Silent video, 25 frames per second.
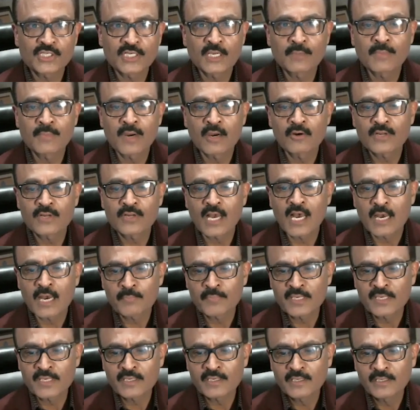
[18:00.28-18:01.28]
about
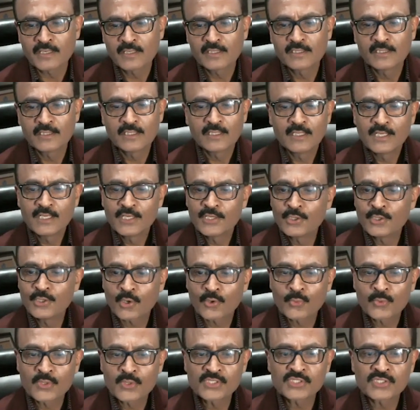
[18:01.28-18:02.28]
AAPI, your
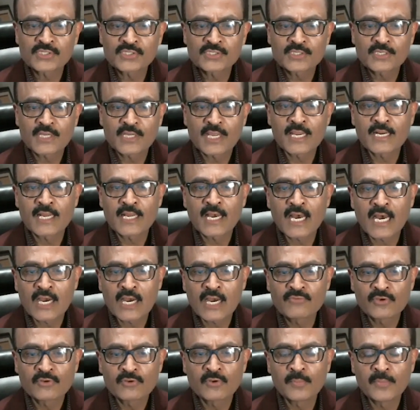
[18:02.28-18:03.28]
vision, and how
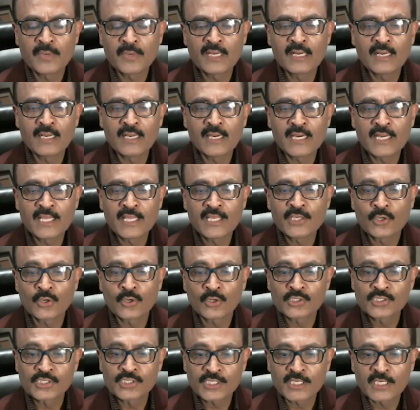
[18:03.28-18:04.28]
you'll be leading your
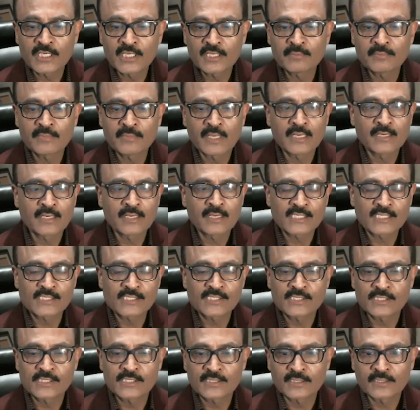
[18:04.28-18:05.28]
team
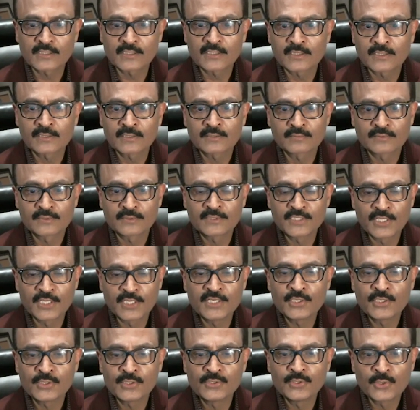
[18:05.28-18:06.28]

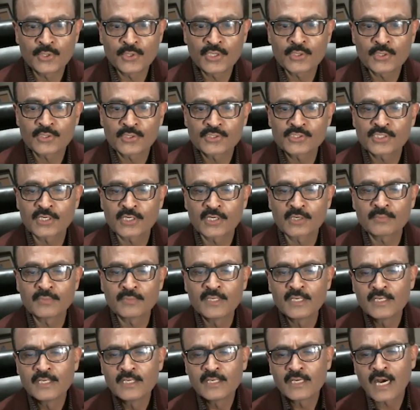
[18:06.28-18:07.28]
during your term.
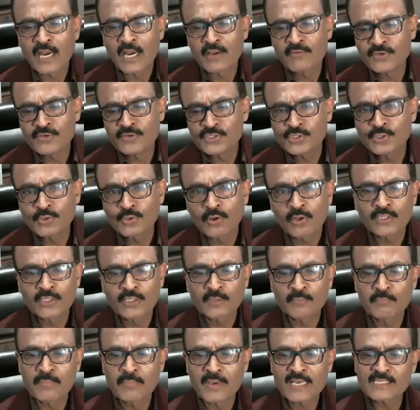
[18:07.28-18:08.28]
I wish you all
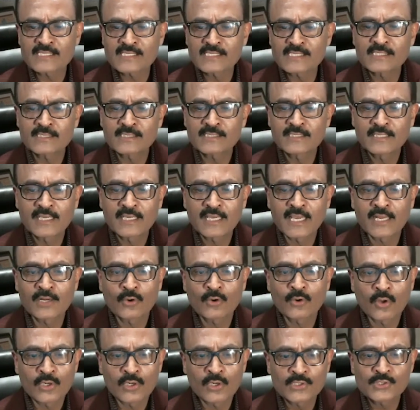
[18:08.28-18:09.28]
the best, and
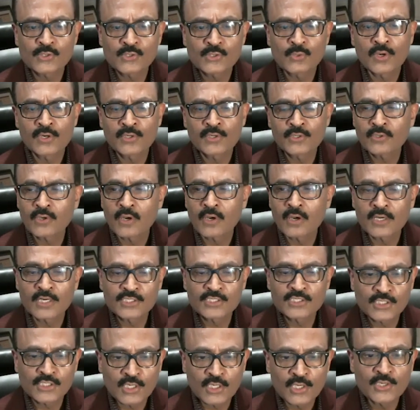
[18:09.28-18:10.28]
also want to
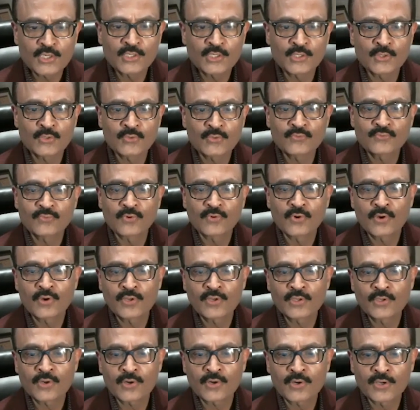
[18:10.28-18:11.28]
congratulate you for
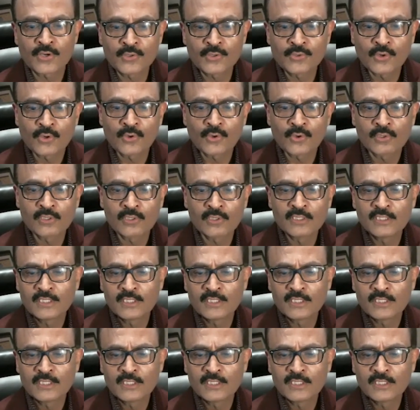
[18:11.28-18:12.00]
your new role.